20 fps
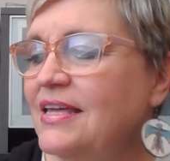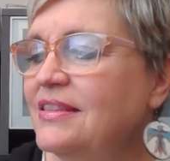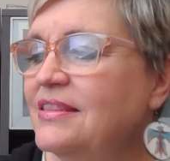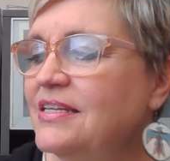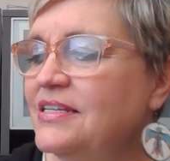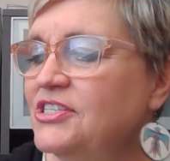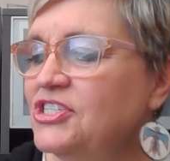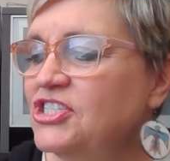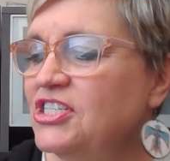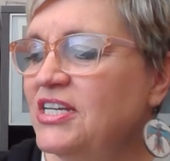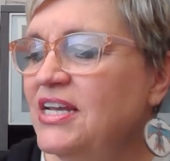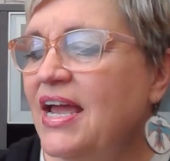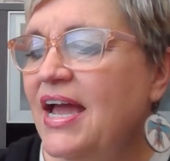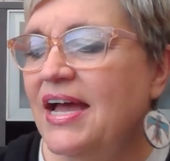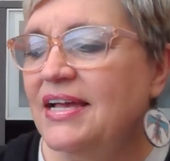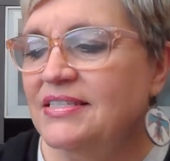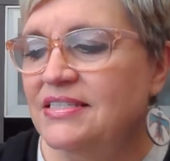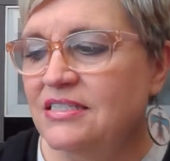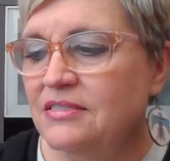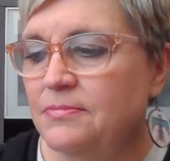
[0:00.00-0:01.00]
Then she
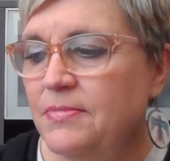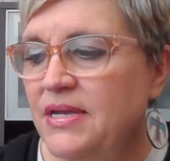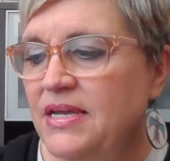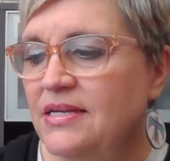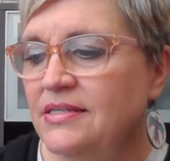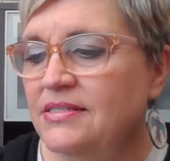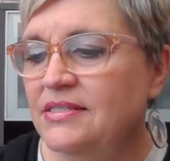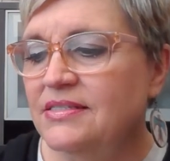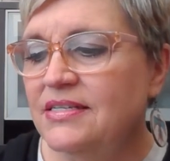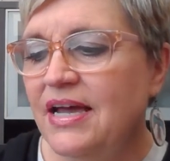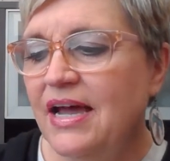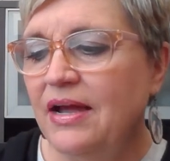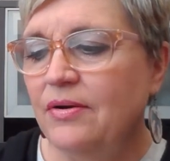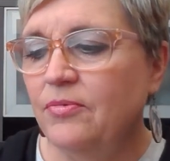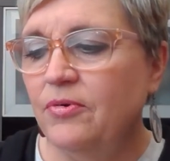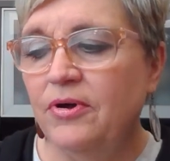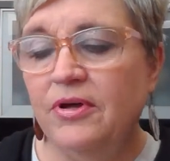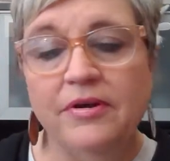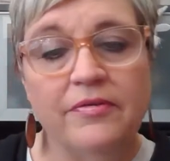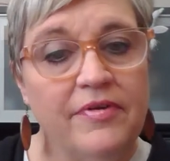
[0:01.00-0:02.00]
asked me to tie
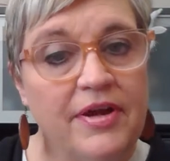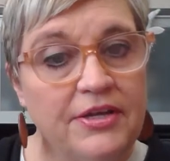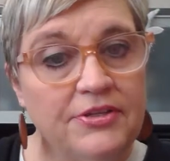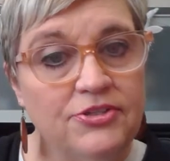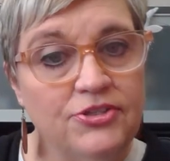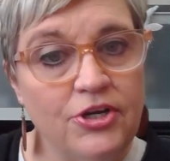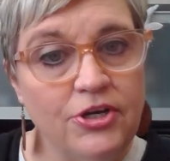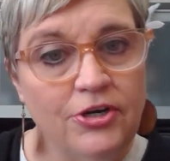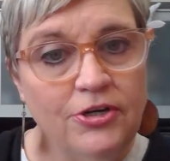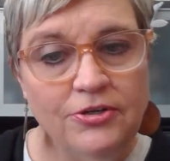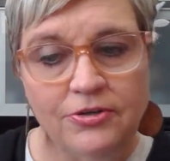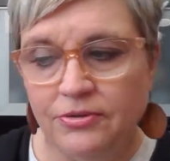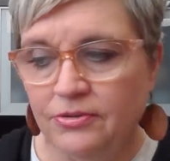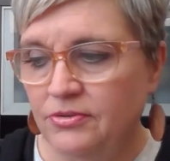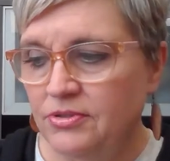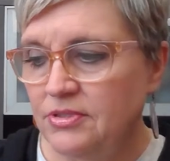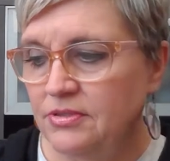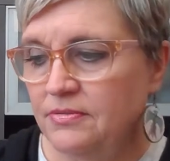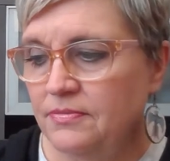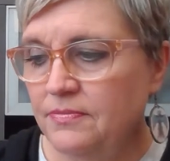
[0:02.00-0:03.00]
one around
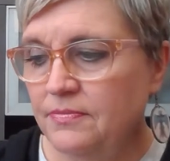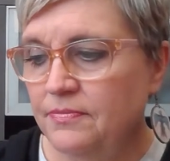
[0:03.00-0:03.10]
Turtle's.